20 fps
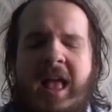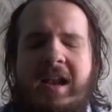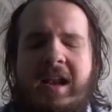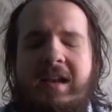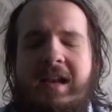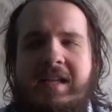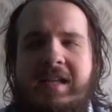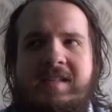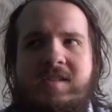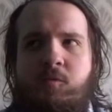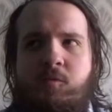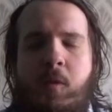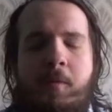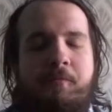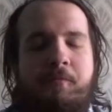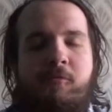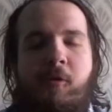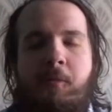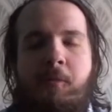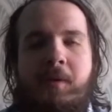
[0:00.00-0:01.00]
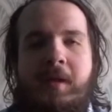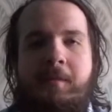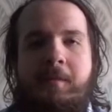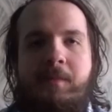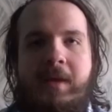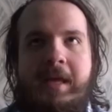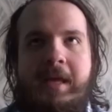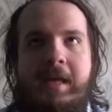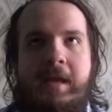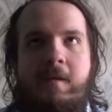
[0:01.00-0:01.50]
This would
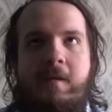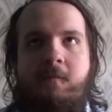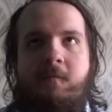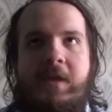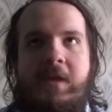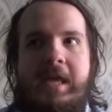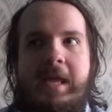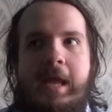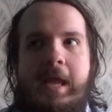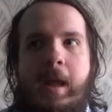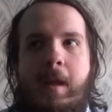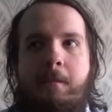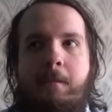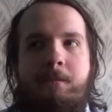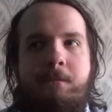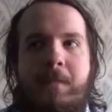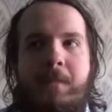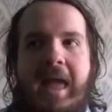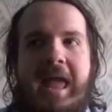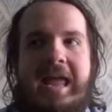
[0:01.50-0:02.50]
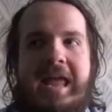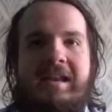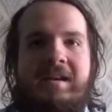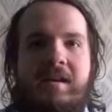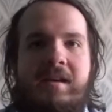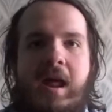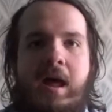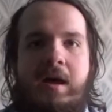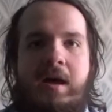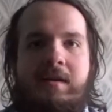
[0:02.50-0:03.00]
probably be the
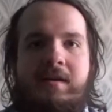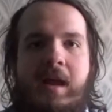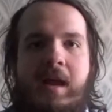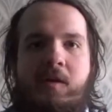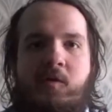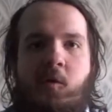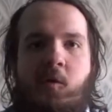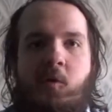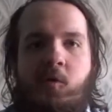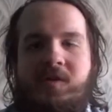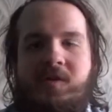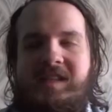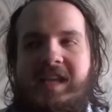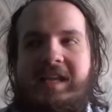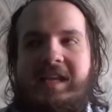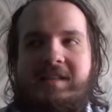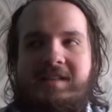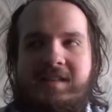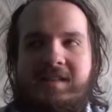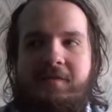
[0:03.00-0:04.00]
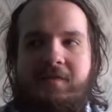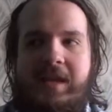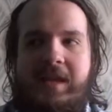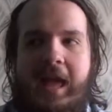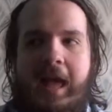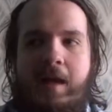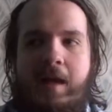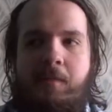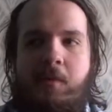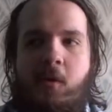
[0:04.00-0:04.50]
main line that goes into
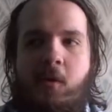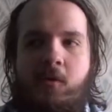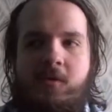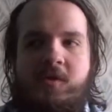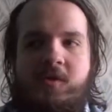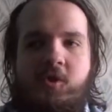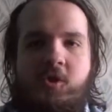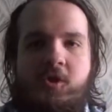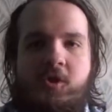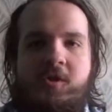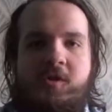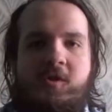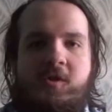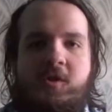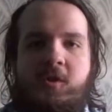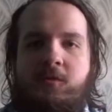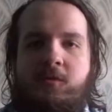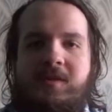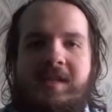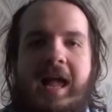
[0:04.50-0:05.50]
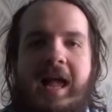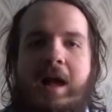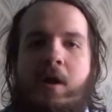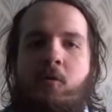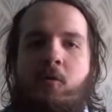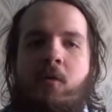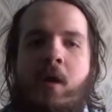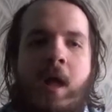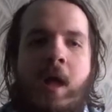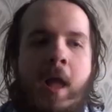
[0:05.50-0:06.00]
the airport, just due to
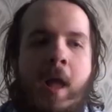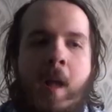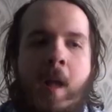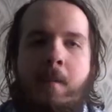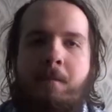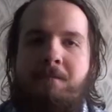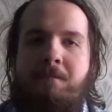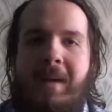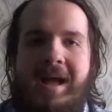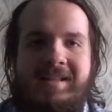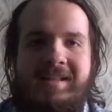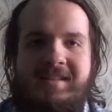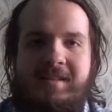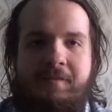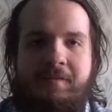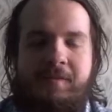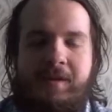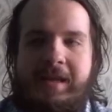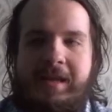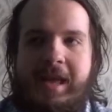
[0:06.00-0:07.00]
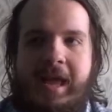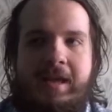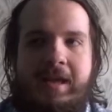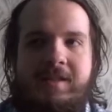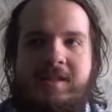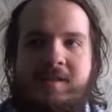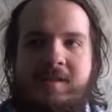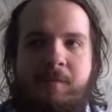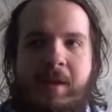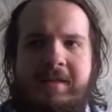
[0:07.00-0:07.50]
how massively
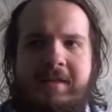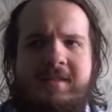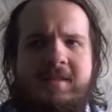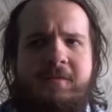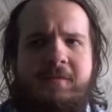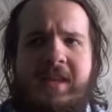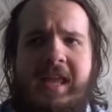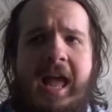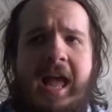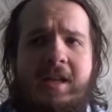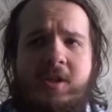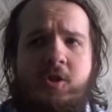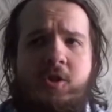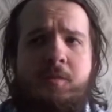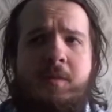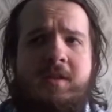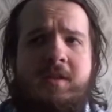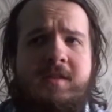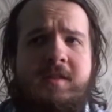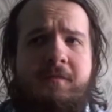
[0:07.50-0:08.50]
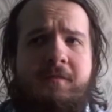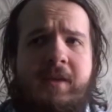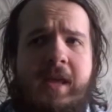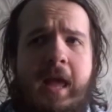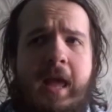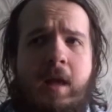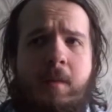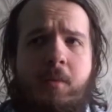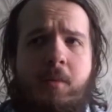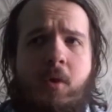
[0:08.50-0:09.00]
it expands the catchment of
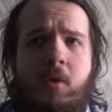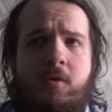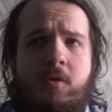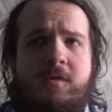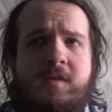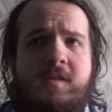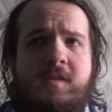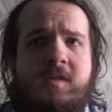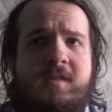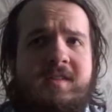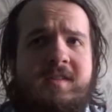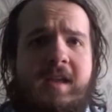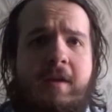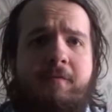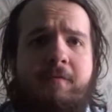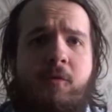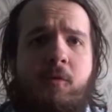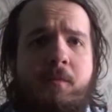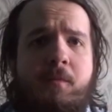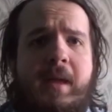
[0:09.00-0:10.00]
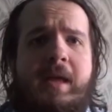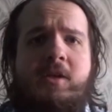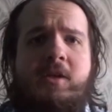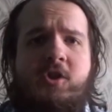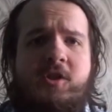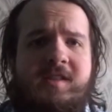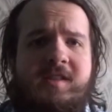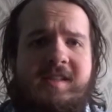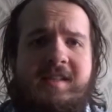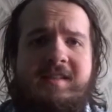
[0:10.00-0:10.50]
the airport to several
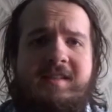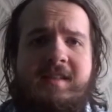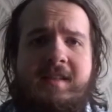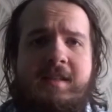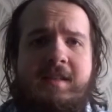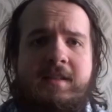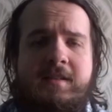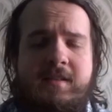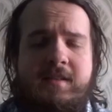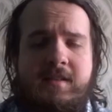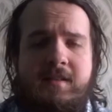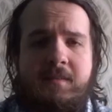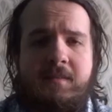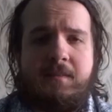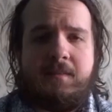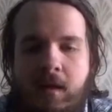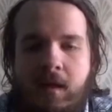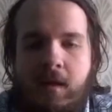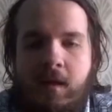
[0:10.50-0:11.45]
major cities.